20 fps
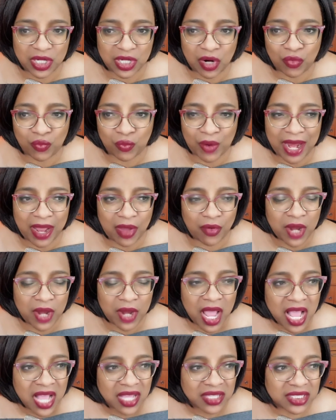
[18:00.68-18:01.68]
around
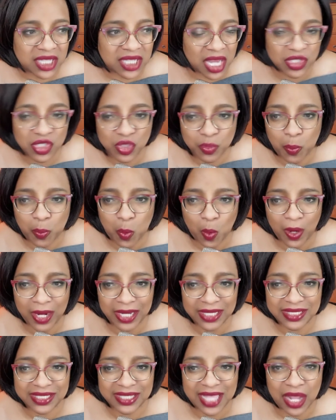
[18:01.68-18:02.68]
touch
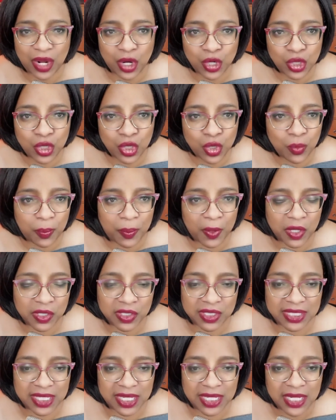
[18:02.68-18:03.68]
points that a new
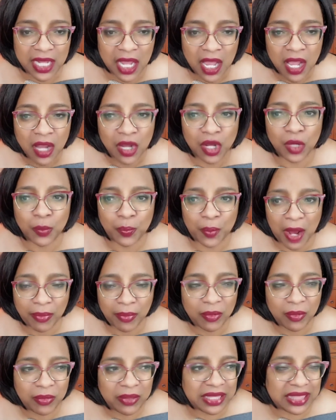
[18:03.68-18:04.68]
person could
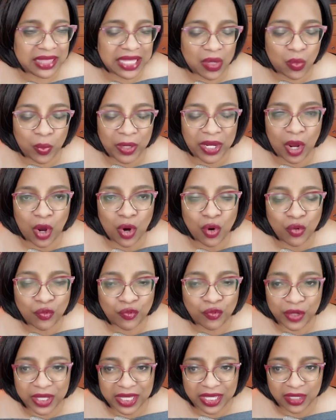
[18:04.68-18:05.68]
probably think we
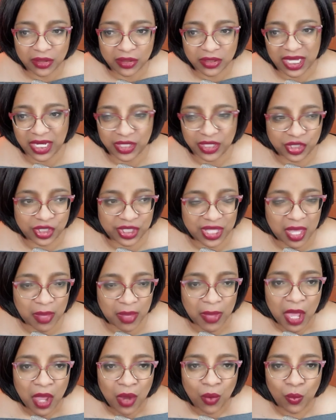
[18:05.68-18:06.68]
overkill touch
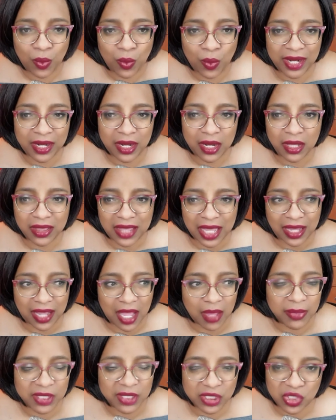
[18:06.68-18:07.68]
them when they
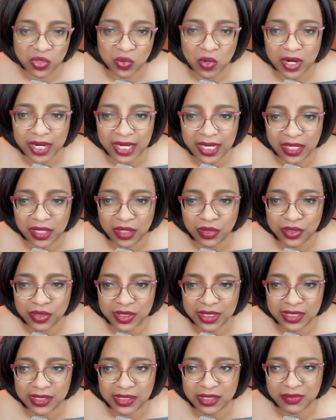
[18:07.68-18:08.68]
come into our
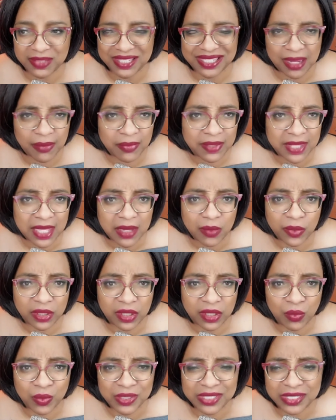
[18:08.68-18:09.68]
ecosystem. Same thing
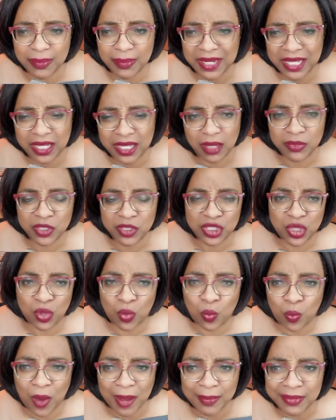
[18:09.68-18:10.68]
with you. When somebody comes to
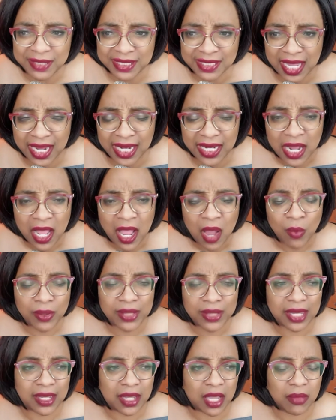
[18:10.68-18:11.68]
your website,
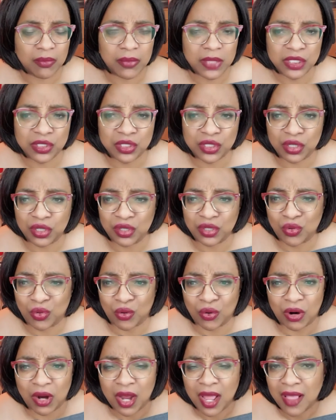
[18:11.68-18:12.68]
when they come to
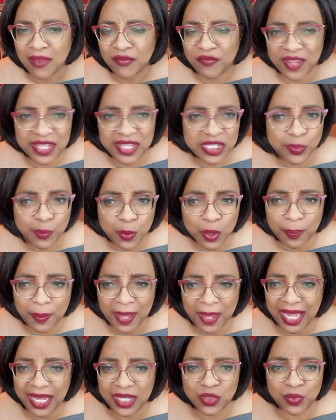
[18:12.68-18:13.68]
your Facebook
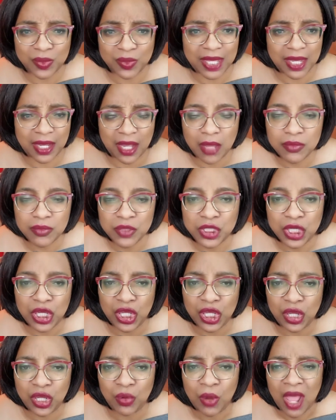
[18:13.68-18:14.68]
page, when they come to
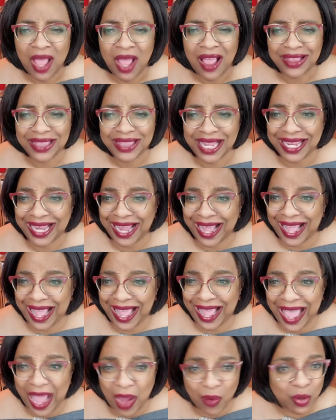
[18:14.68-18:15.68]
you, like
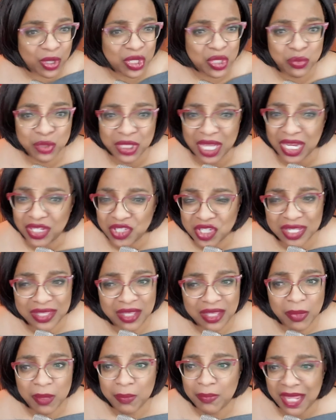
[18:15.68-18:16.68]
how are you touching
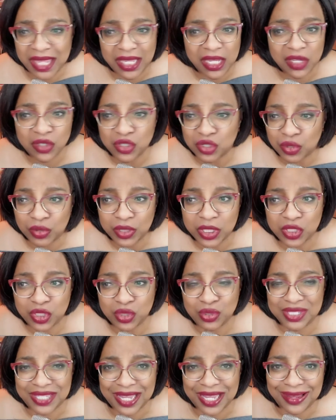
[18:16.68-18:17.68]
them and making sure that
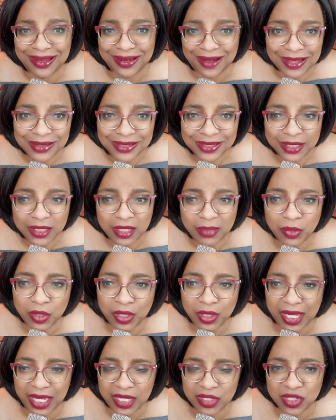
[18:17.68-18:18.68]
you stay in constant
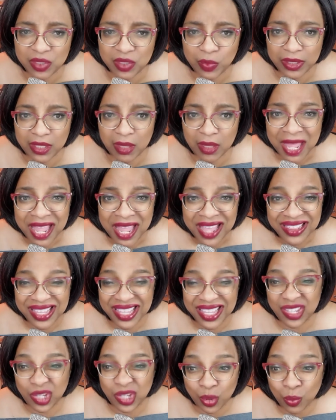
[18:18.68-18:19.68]
communication with them?
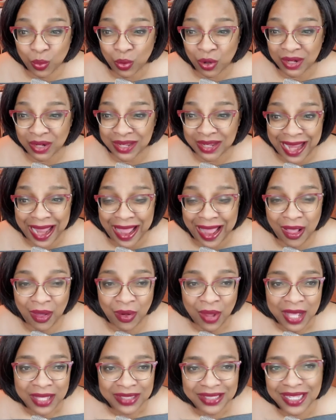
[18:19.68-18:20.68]
That you are
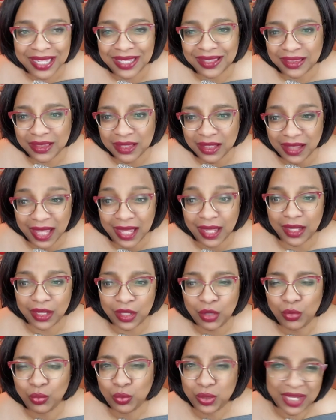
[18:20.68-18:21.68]
now like like
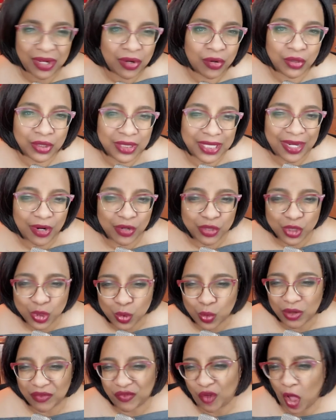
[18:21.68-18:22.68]
you literally are
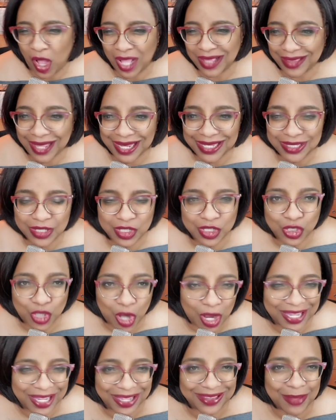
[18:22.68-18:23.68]
sort of online
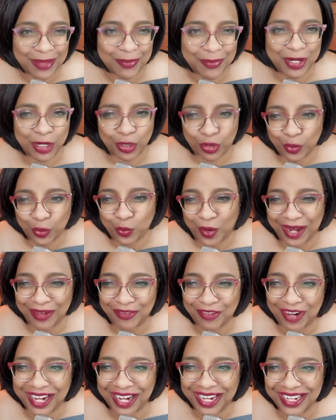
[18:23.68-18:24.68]
stalking them in a good way,
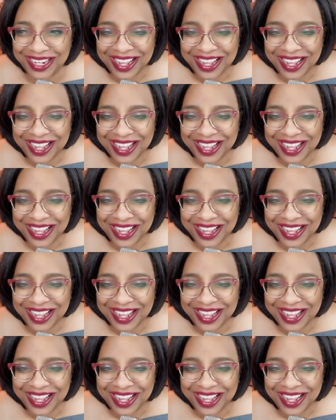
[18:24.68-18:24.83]
right?